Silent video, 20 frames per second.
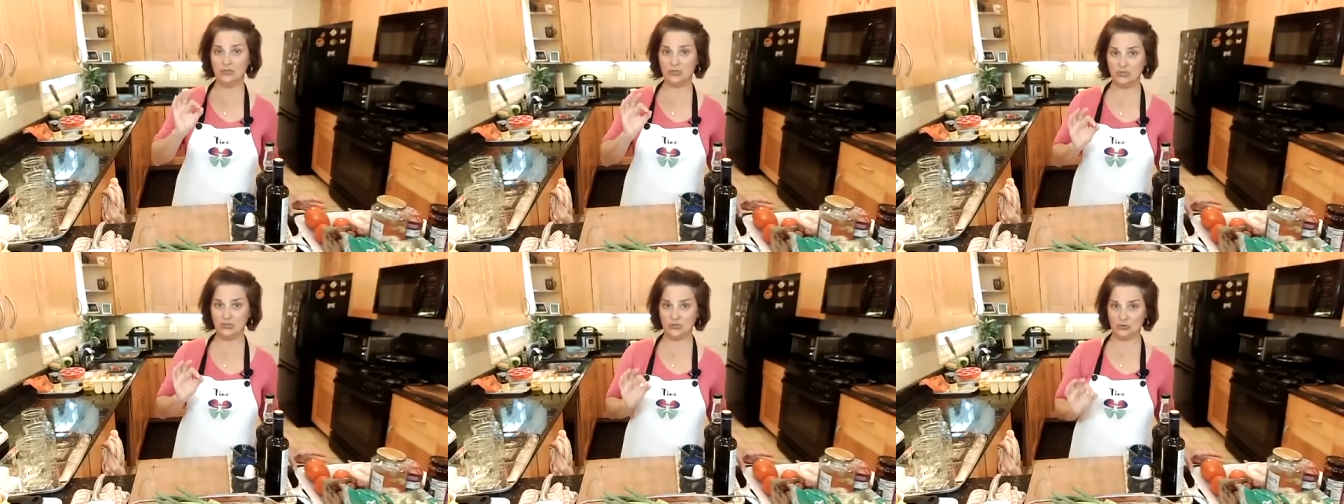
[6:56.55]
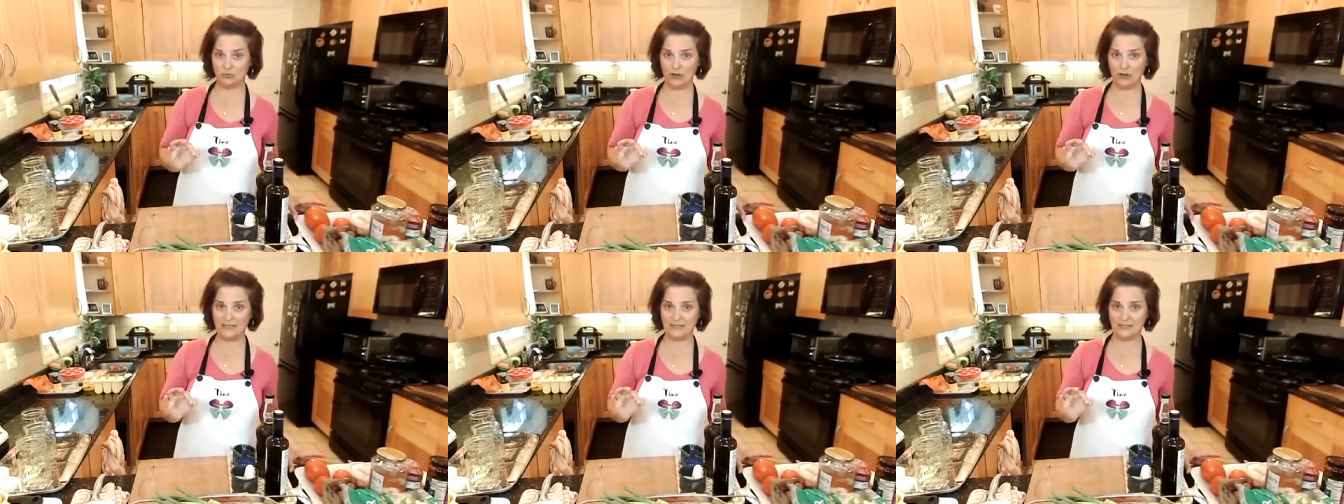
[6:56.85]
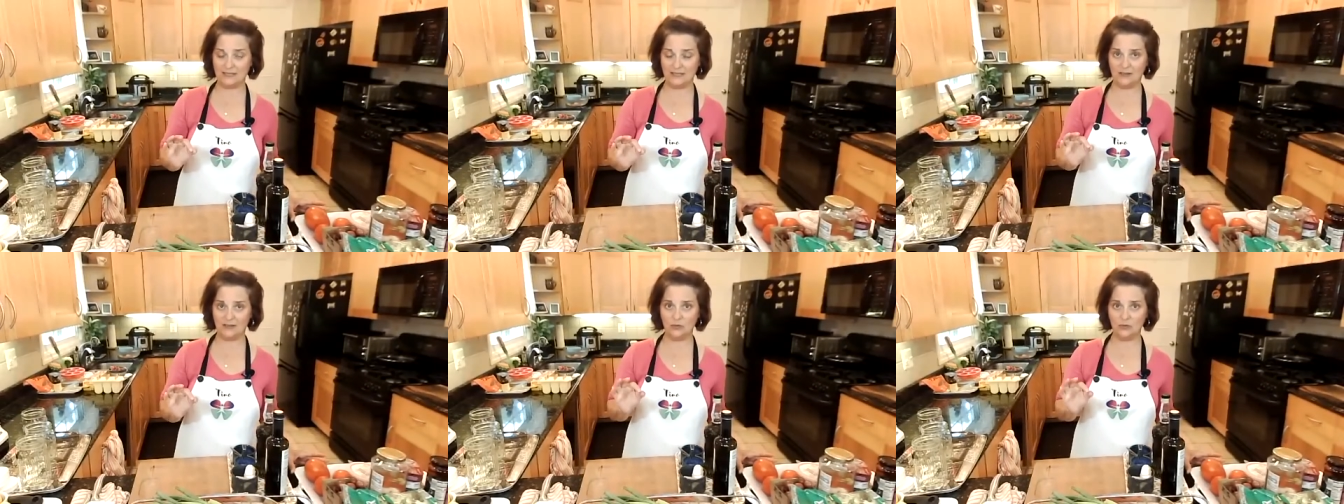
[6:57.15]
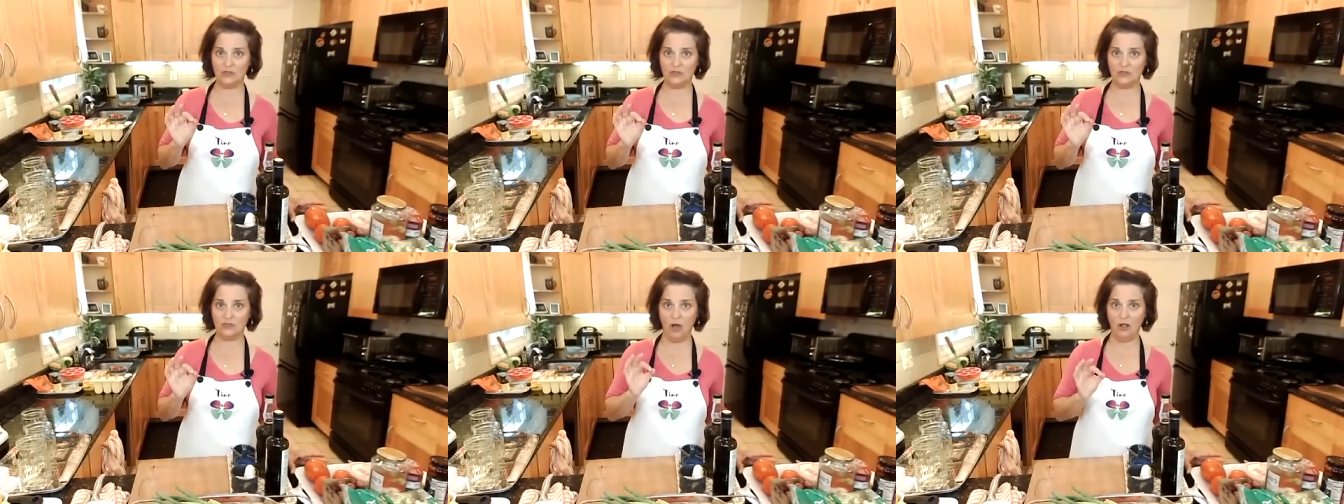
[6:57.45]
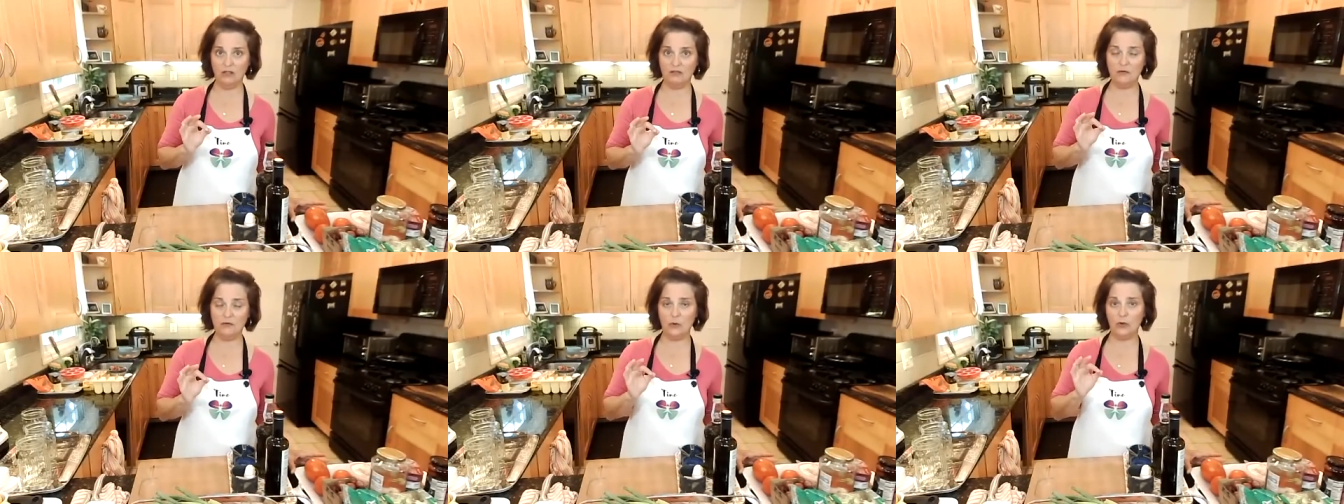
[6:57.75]
dressing with
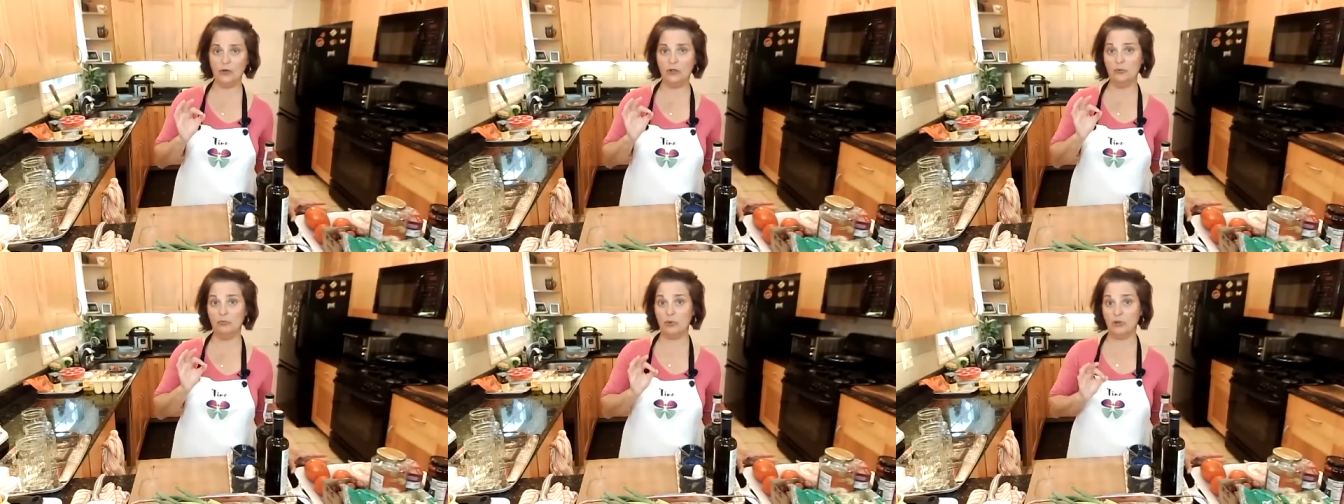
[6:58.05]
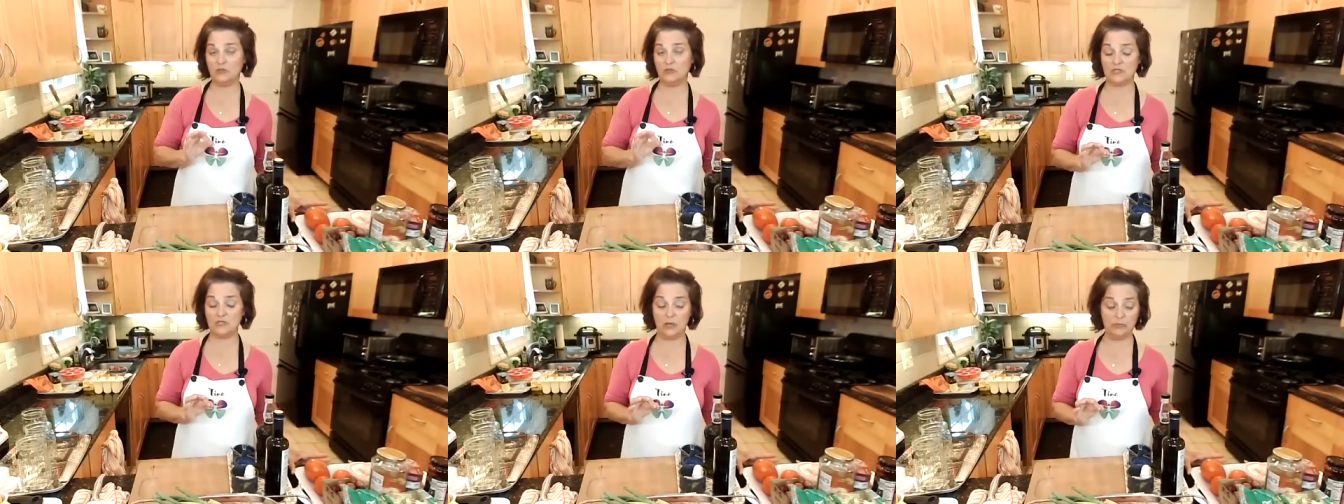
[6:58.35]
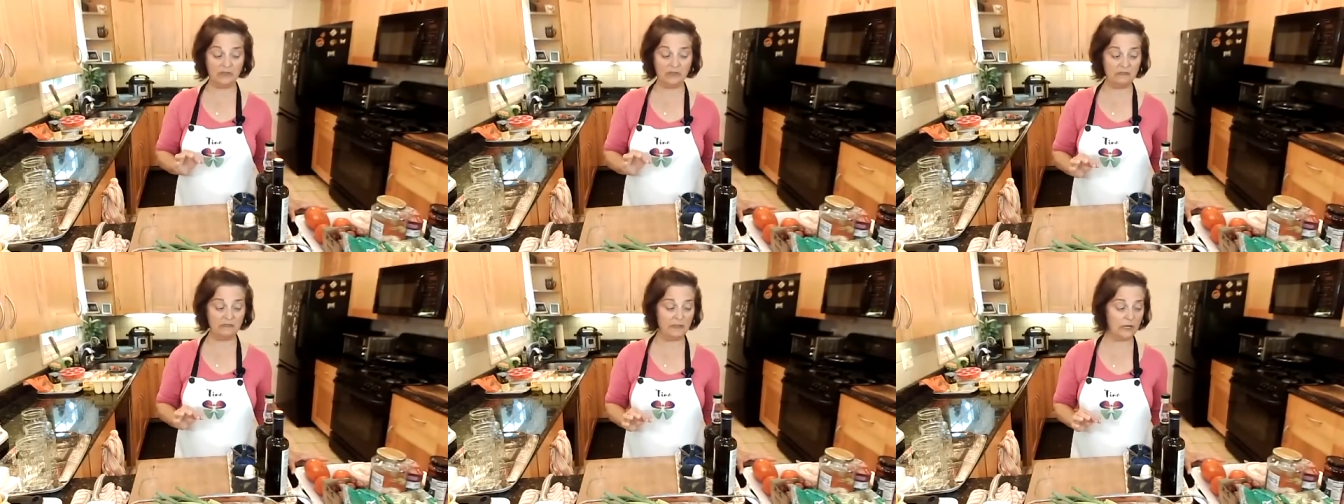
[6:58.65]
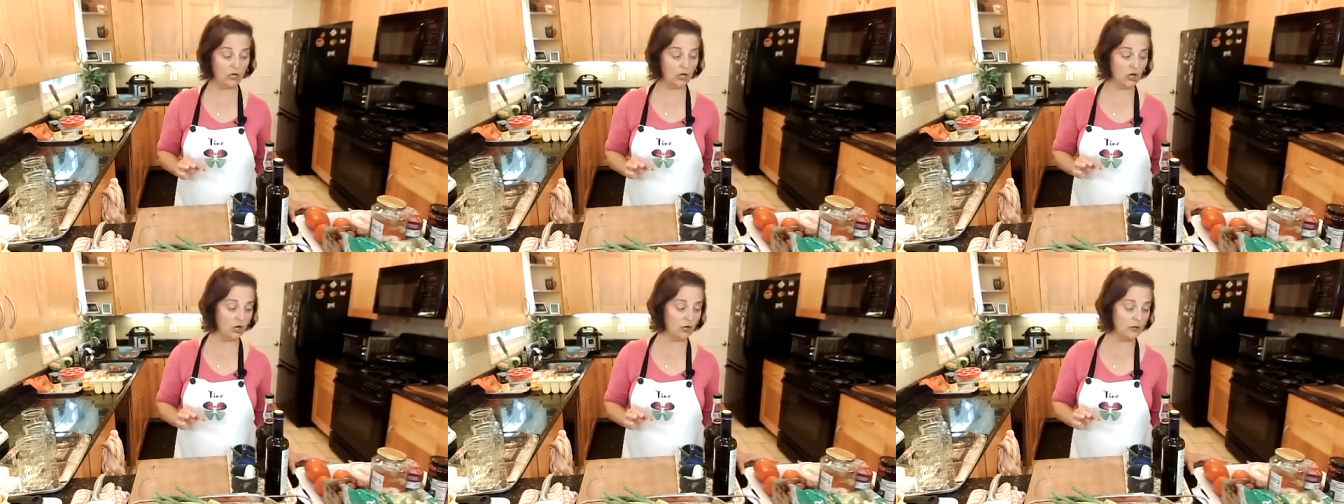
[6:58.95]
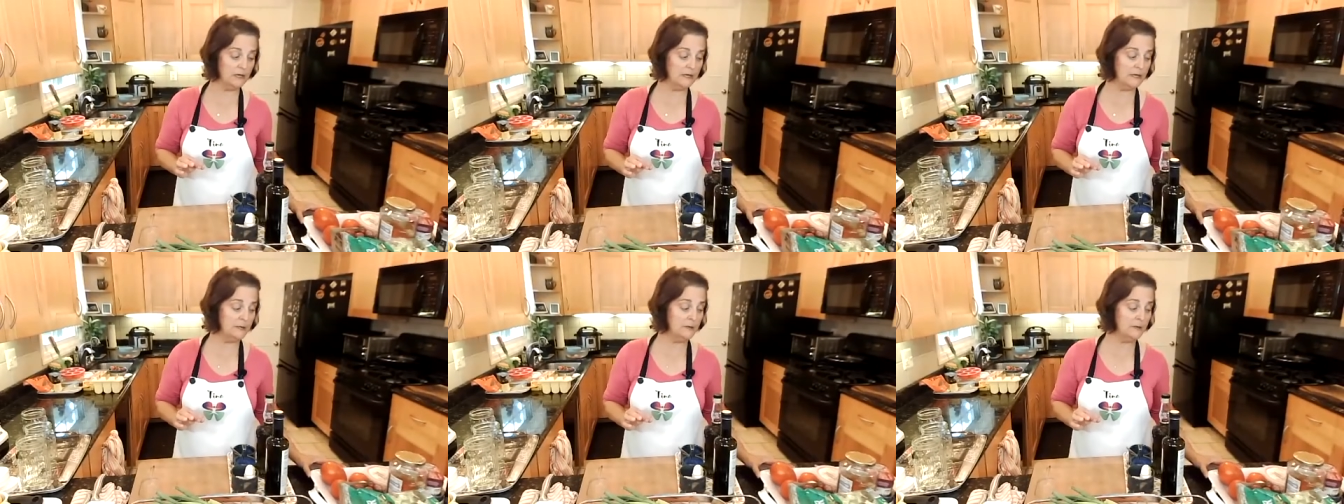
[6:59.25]
olive oil and balsamic vinegar.